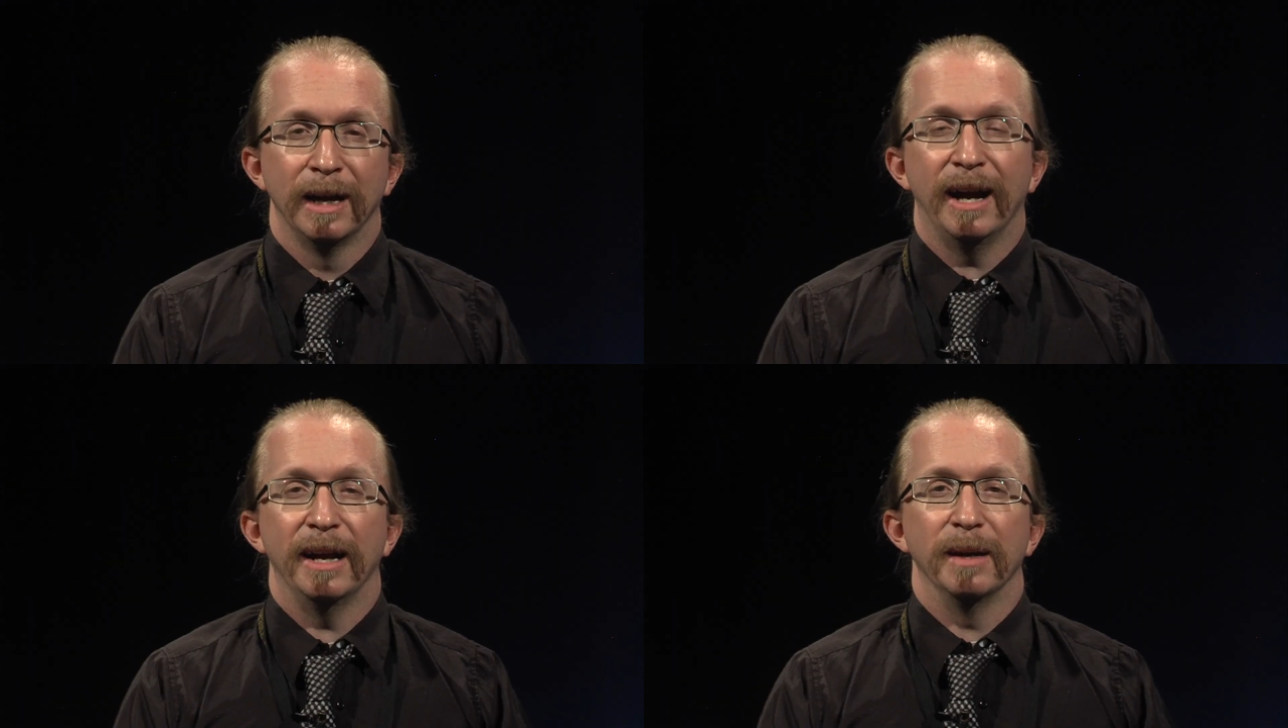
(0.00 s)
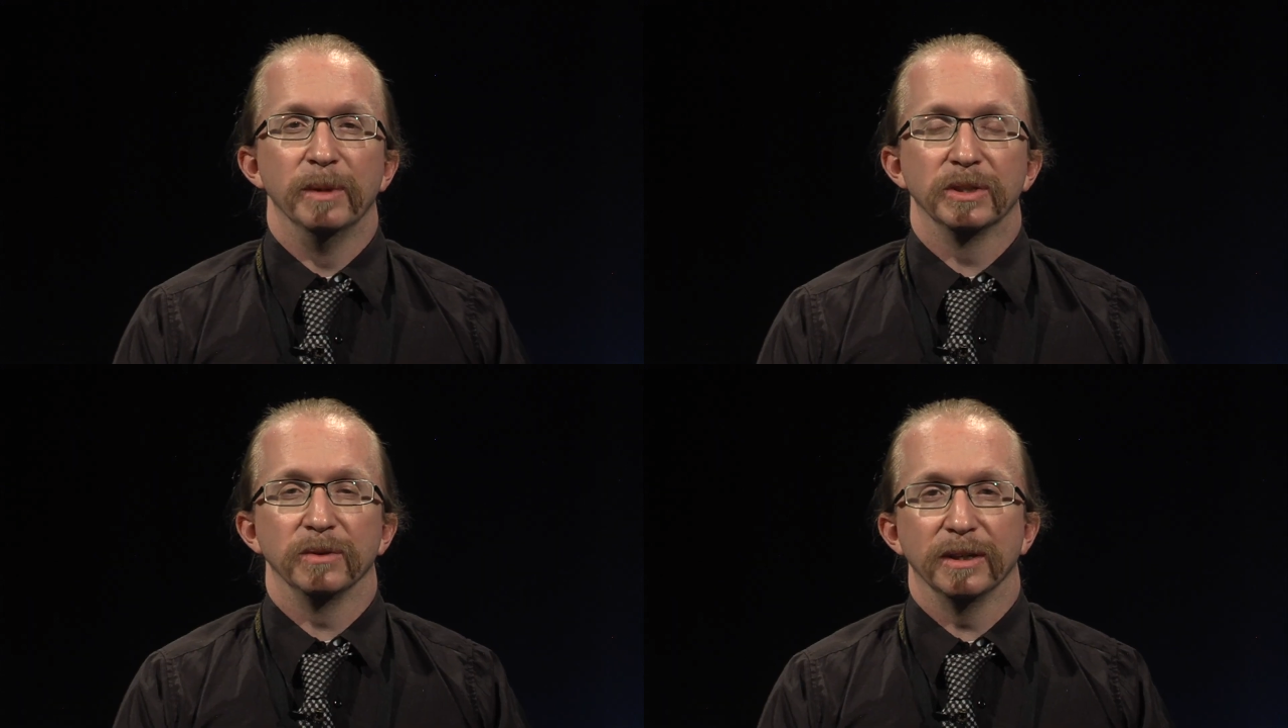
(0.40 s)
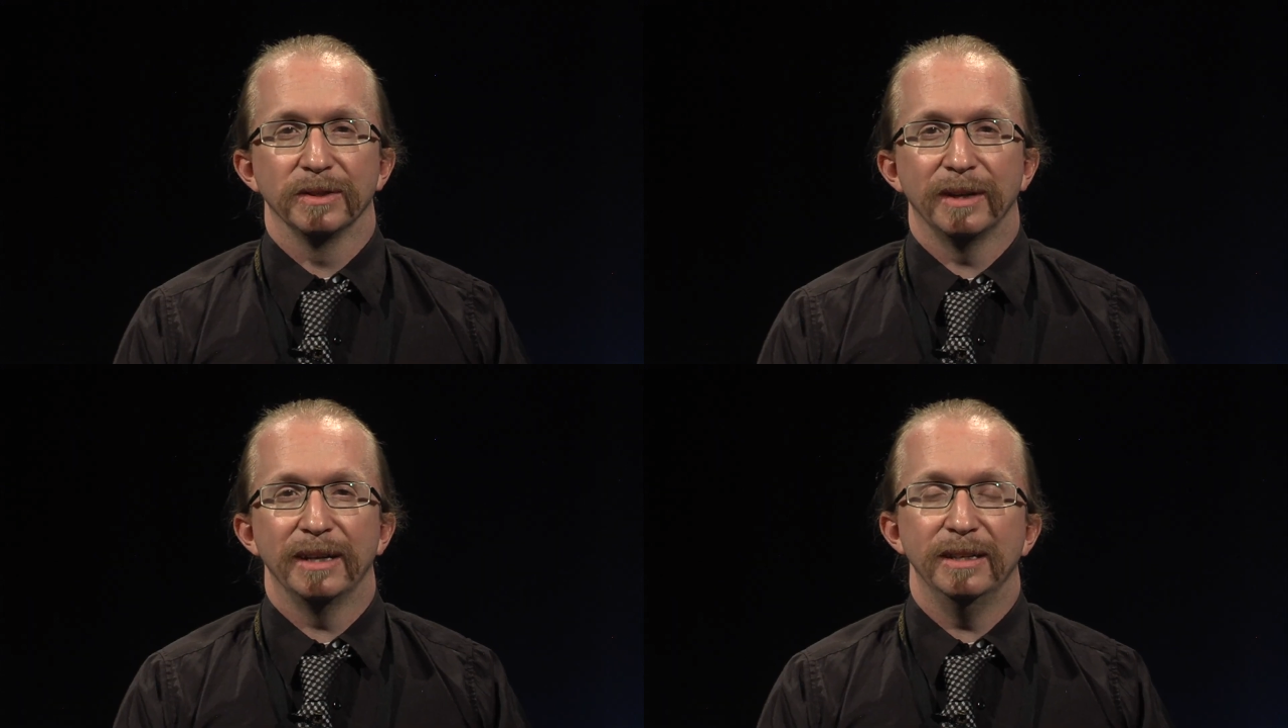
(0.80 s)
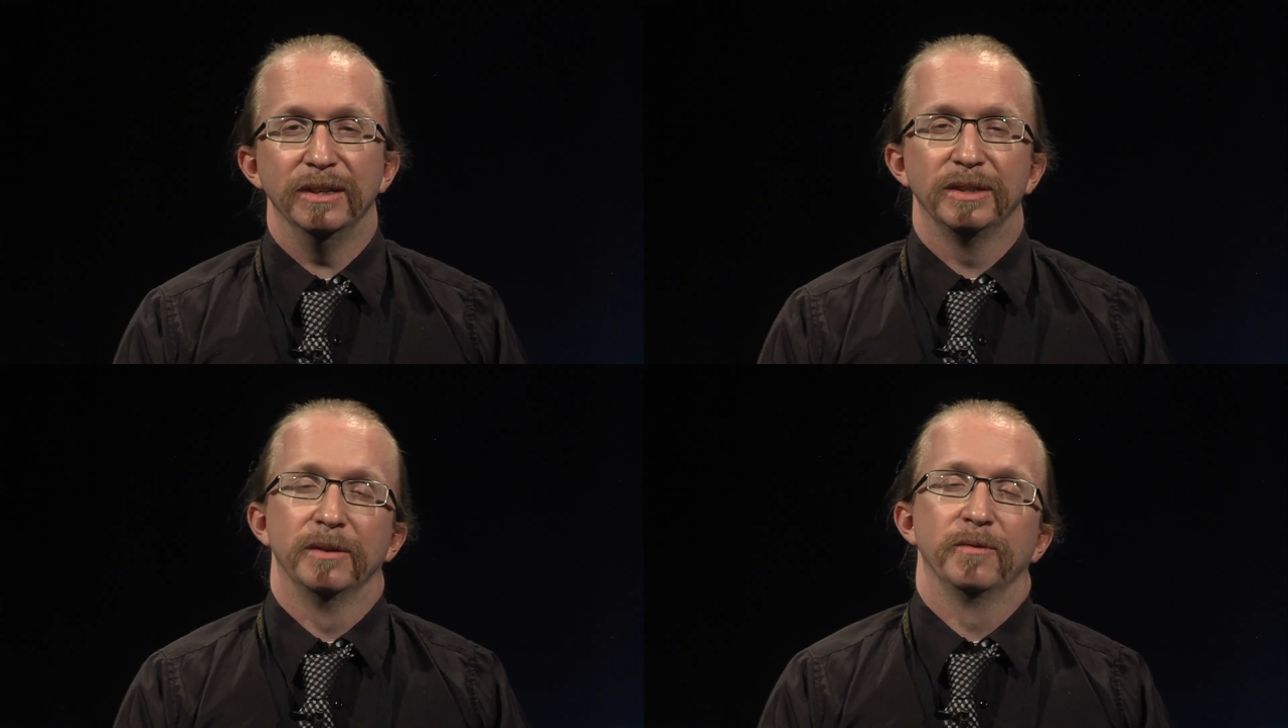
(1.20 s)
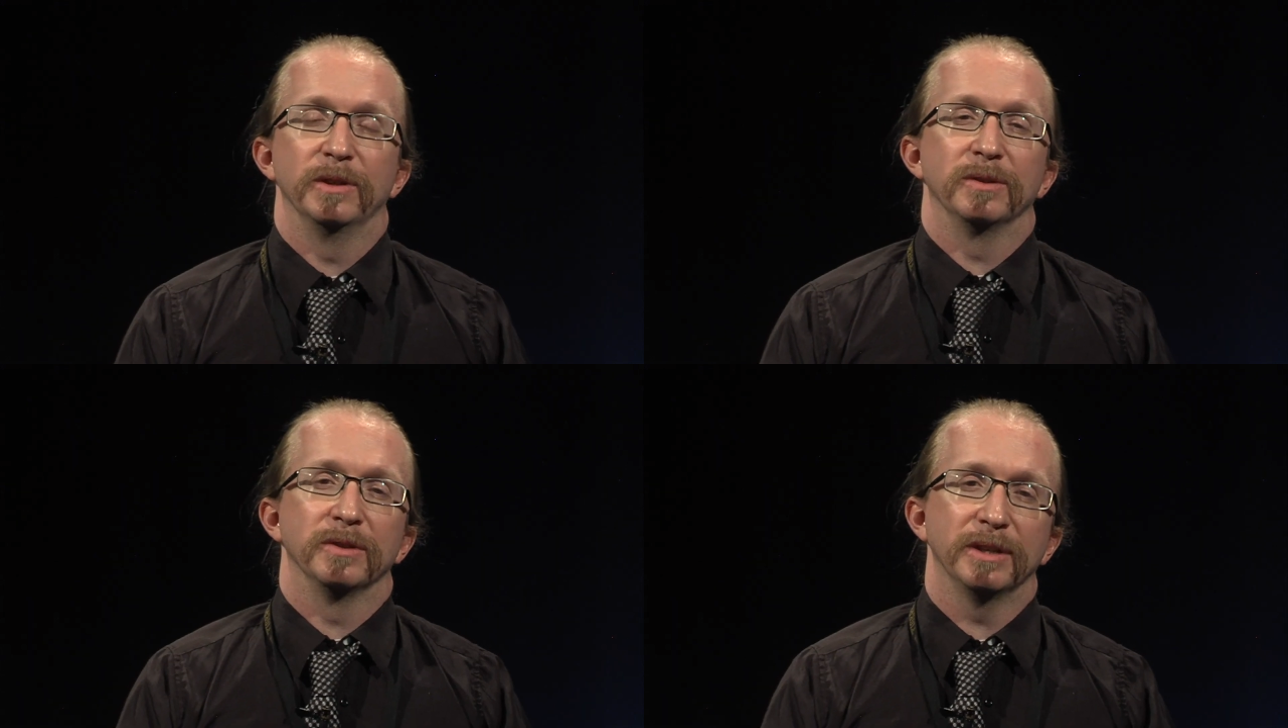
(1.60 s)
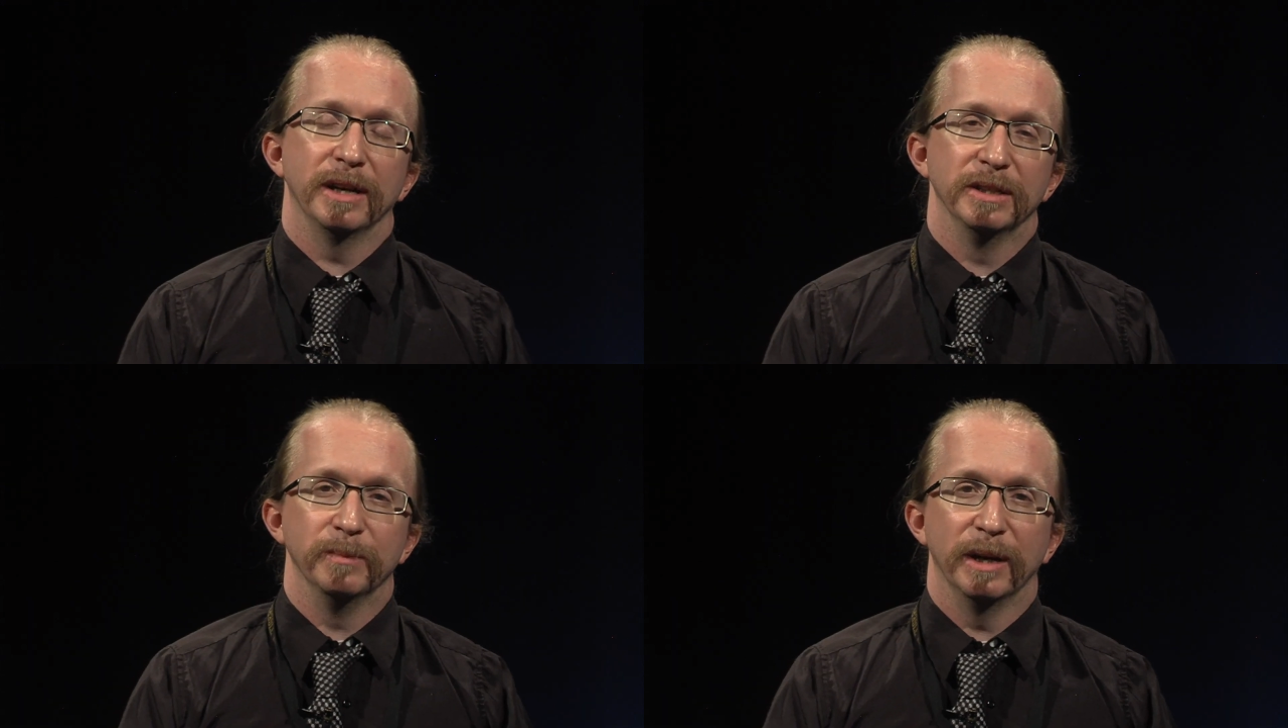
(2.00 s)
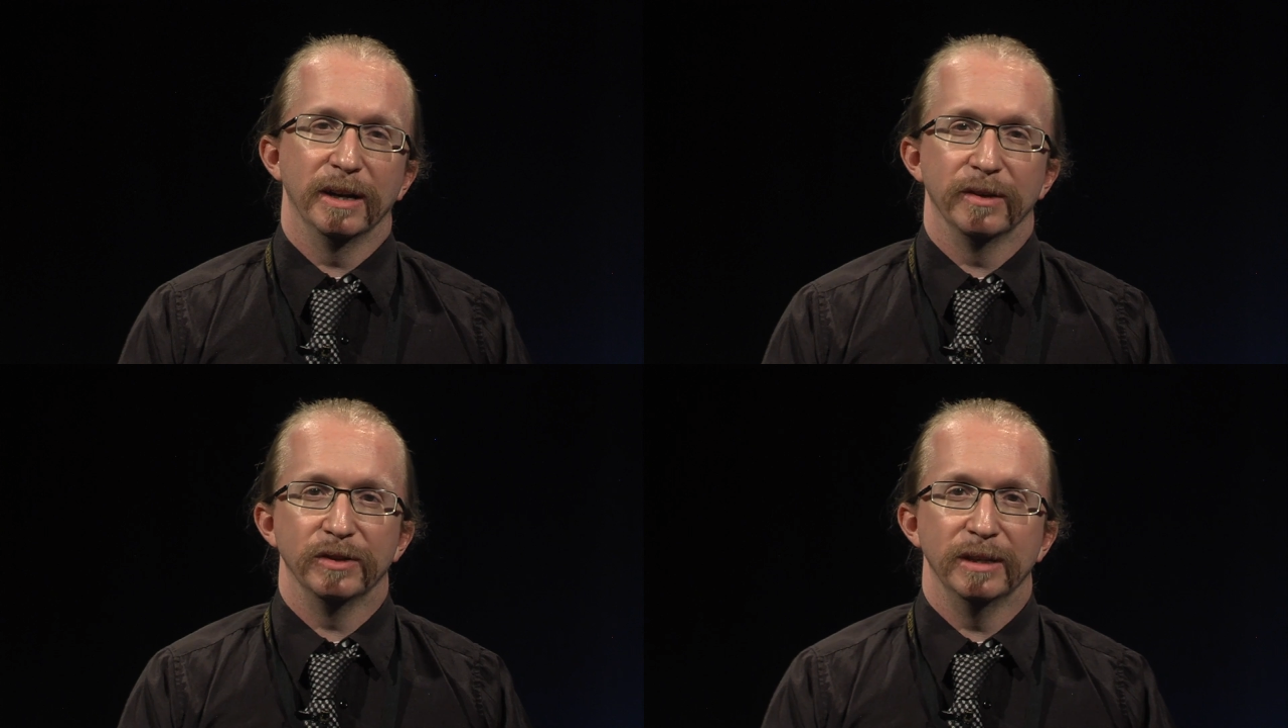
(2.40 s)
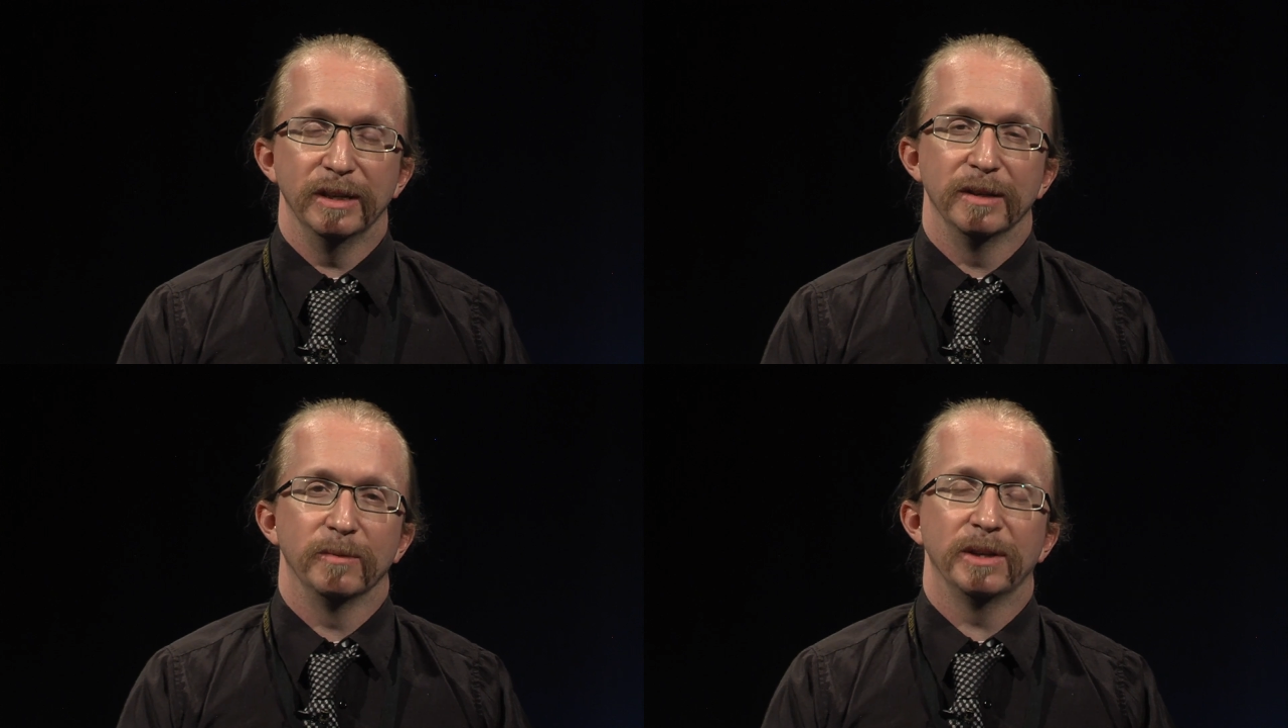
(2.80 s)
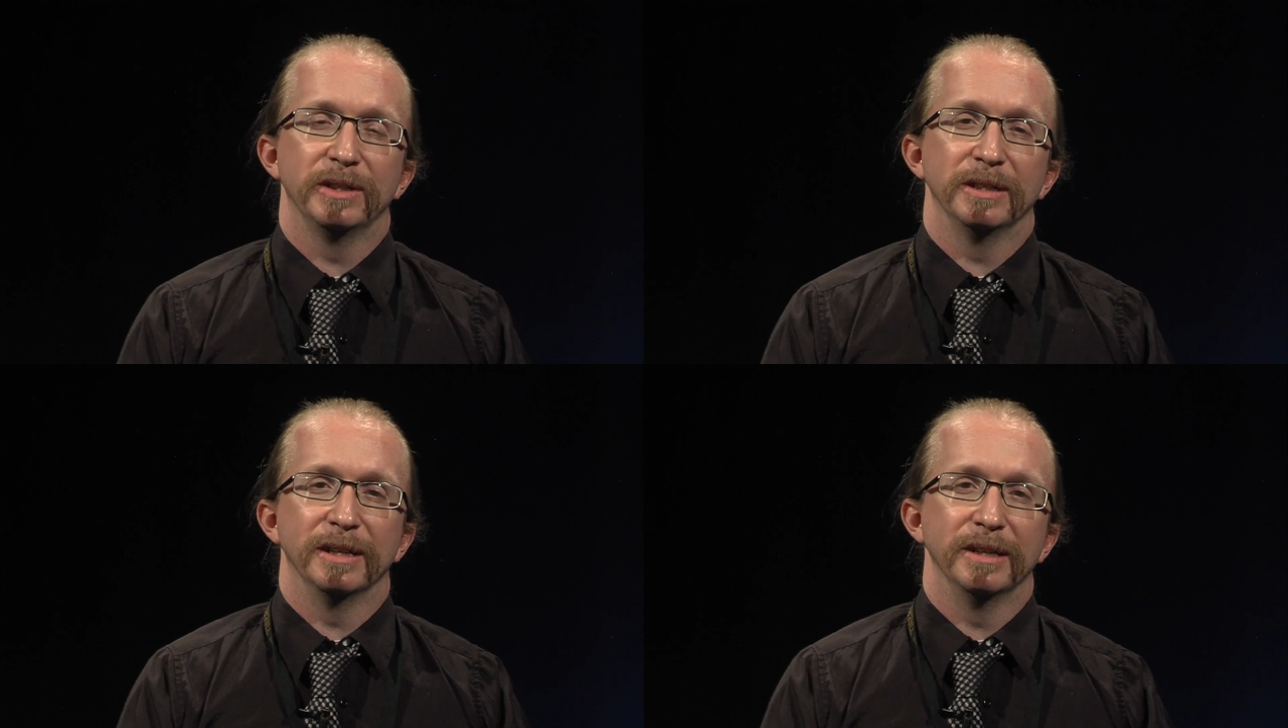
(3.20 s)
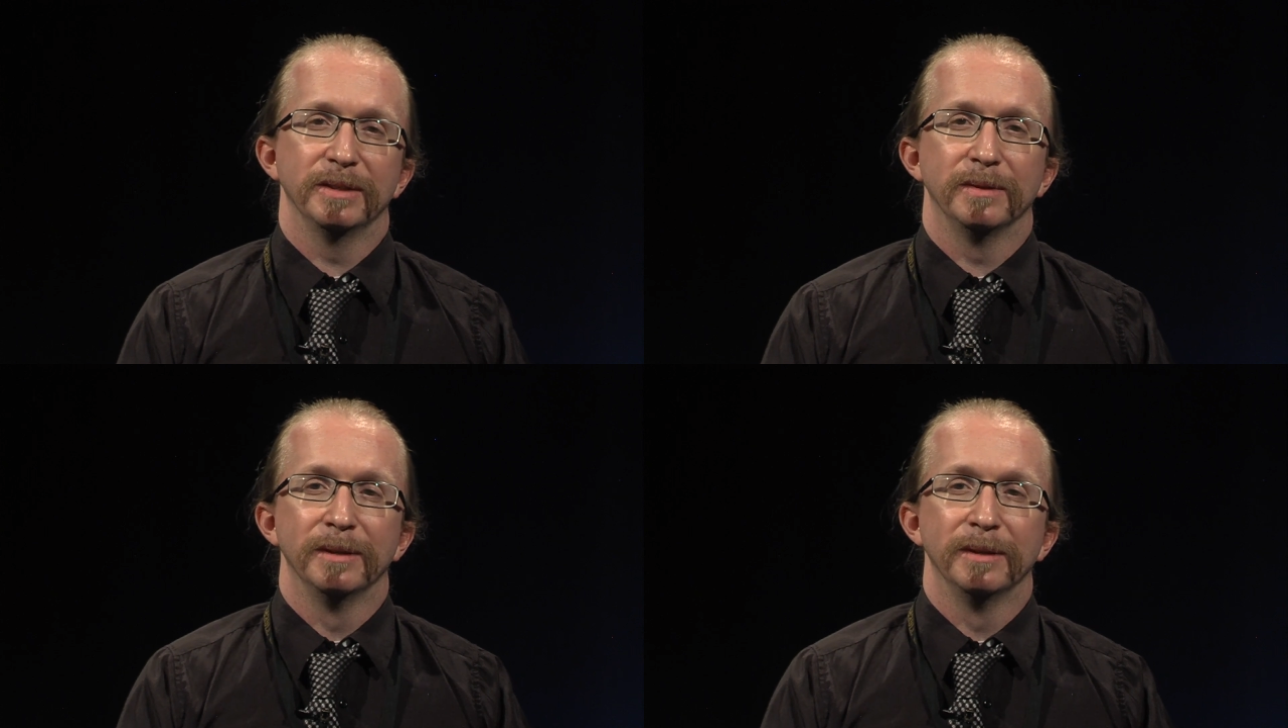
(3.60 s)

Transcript: Hi, I'm Mr. Russell. I teach physical science and biology here at Washington High School,